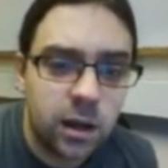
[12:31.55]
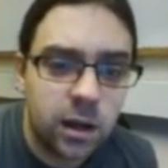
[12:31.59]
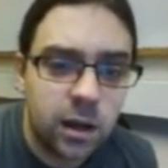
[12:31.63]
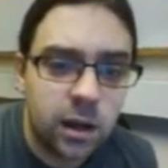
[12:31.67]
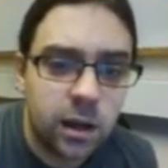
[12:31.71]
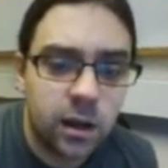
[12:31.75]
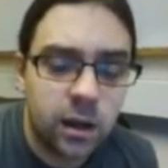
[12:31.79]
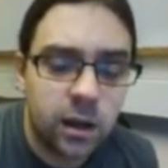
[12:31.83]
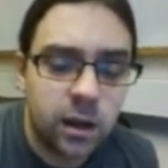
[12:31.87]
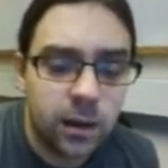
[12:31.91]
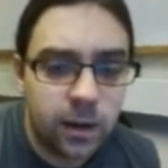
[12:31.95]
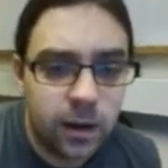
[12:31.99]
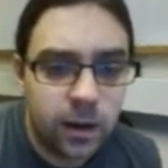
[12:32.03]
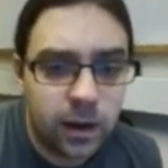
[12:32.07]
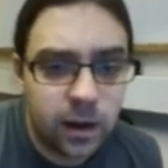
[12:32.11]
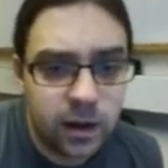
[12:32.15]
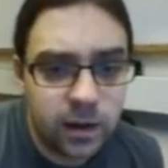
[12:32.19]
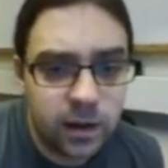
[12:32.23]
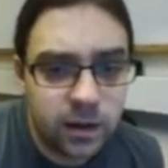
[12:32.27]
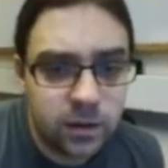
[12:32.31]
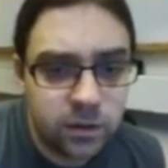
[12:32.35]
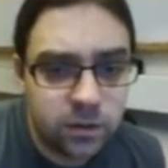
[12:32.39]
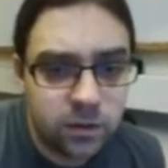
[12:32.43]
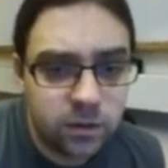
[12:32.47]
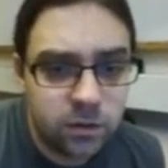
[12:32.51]
Uh,
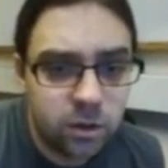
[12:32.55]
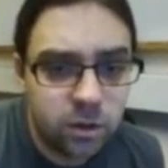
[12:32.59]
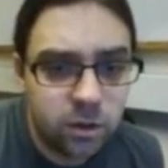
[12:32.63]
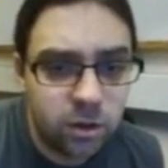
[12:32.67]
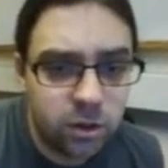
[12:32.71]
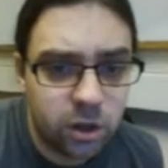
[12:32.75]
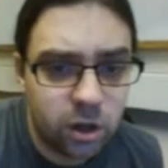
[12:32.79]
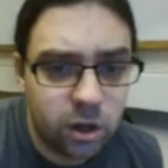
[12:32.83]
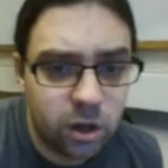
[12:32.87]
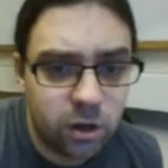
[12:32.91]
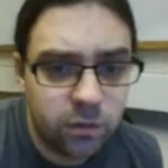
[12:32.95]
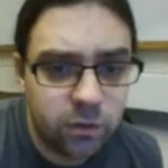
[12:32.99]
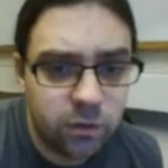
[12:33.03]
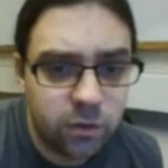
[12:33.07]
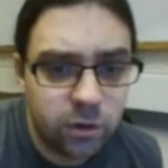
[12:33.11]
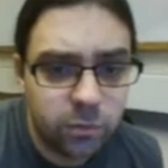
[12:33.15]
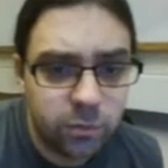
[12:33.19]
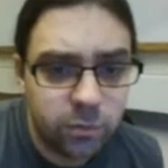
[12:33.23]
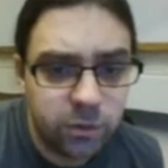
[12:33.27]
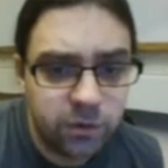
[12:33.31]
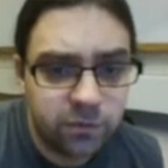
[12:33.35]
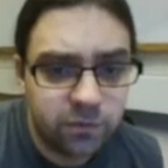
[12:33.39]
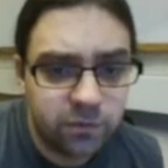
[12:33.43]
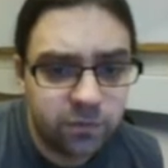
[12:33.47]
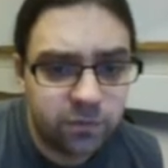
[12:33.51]
and the other half are going to
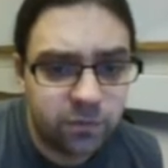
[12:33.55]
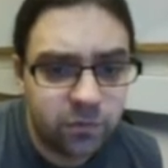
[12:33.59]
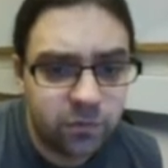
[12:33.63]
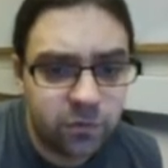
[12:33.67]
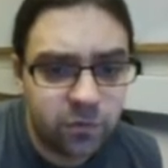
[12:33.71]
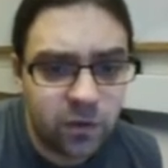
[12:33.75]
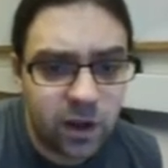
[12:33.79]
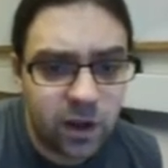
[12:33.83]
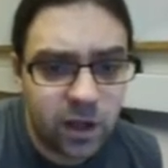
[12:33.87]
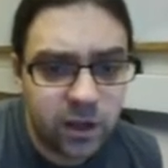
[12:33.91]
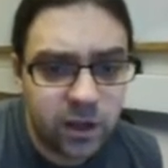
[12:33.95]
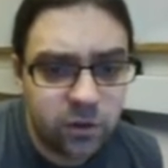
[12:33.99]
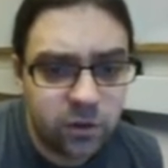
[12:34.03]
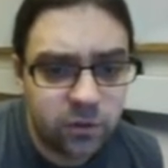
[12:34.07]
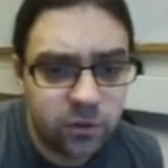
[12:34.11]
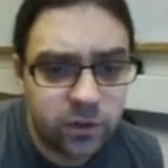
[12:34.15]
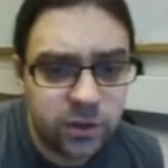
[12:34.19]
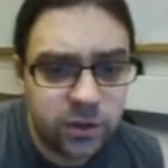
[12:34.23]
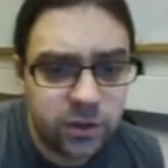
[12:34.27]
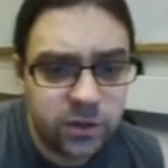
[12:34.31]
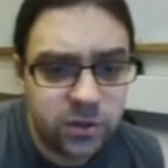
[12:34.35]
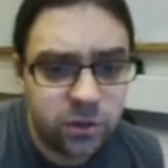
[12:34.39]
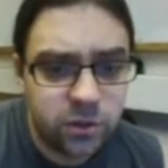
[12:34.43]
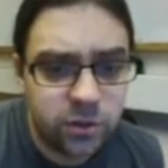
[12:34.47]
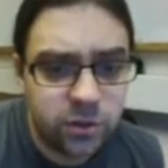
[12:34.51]
be flying off in
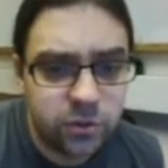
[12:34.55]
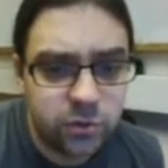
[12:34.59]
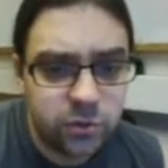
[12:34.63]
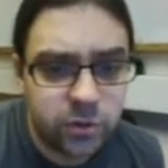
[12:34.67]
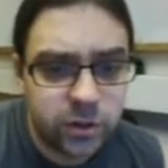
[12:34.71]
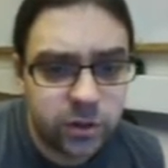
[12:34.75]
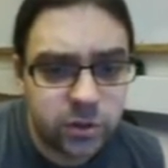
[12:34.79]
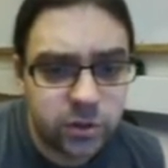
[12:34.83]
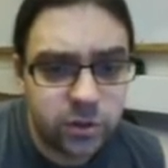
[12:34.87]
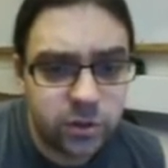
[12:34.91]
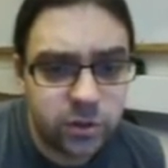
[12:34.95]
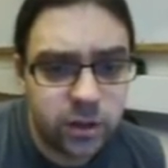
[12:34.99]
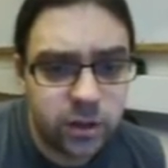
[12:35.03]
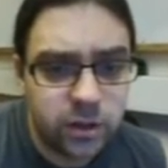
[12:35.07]
this other direction.